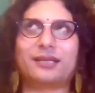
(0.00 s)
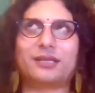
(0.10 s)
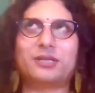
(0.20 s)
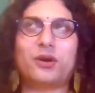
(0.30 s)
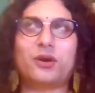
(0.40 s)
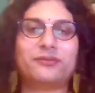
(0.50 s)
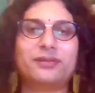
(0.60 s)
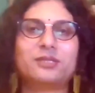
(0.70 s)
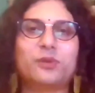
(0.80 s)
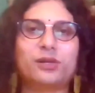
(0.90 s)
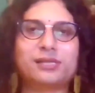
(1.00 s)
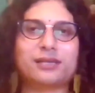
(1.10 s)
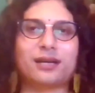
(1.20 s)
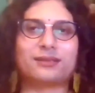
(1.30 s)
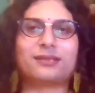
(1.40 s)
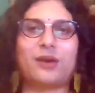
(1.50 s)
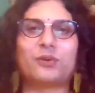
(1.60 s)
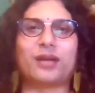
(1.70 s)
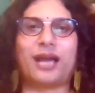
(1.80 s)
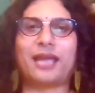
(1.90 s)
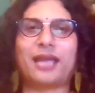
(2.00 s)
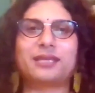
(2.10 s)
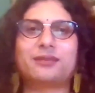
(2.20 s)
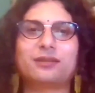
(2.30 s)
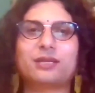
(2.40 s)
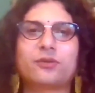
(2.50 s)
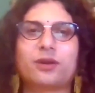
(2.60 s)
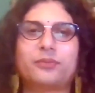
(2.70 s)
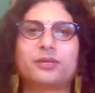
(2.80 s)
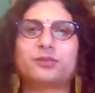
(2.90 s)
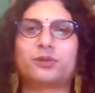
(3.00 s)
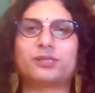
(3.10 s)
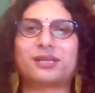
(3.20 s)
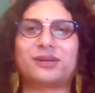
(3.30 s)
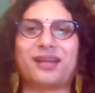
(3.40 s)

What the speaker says: not even a small town. I did not grow up in a small town.